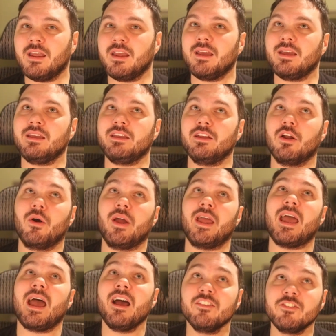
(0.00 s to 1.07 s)

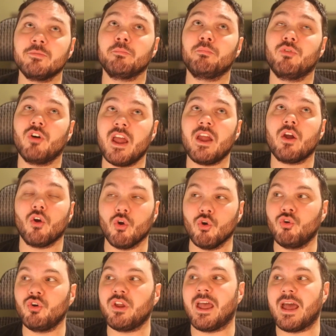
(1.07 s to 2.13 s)
has play
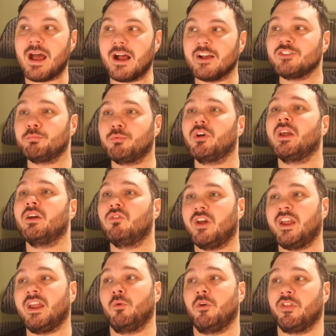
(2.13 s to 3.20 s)
early, it has play
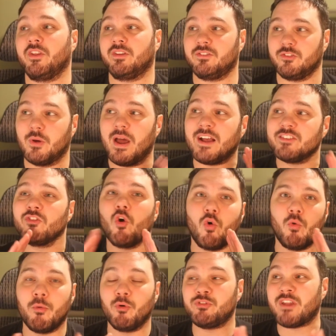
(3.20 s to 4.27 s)
late with it, so it has the whole
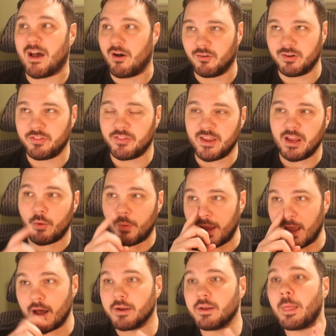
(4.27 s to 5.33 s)
modality thing going
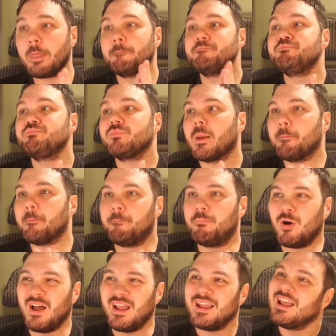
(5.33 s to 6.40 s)
on,
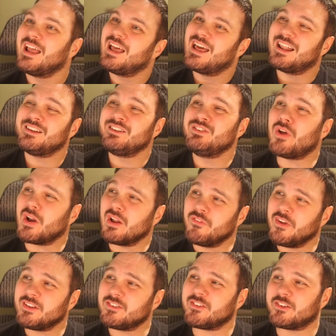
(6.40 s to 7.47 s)
but none of
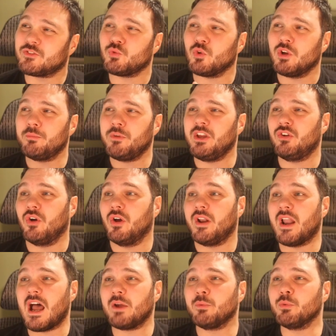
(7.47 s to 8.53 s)
it's extremely good.
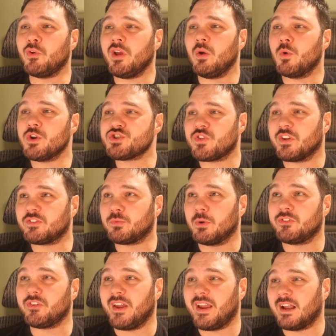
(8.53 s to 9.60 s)
I really wish this was
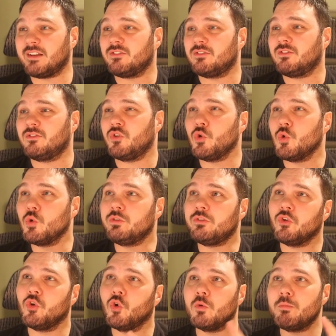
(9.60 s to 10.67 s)
like a
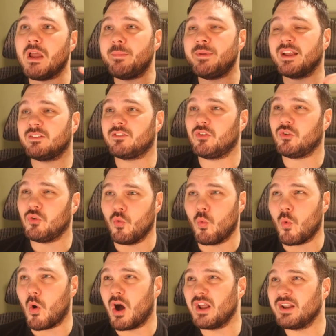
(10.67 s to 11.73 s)
2/2, maybe a
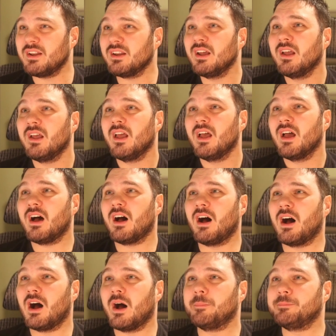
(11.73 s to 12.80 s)
2/1
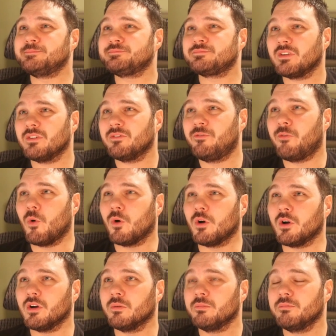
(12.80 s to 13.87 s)

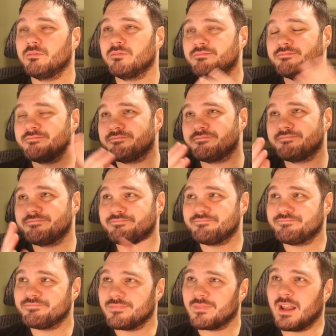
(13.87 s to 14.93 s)
for
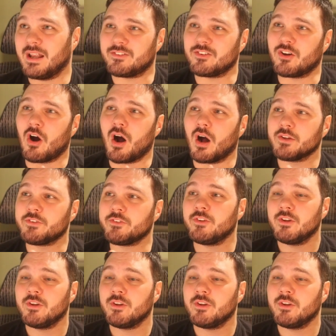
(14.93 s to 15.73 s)
its cost.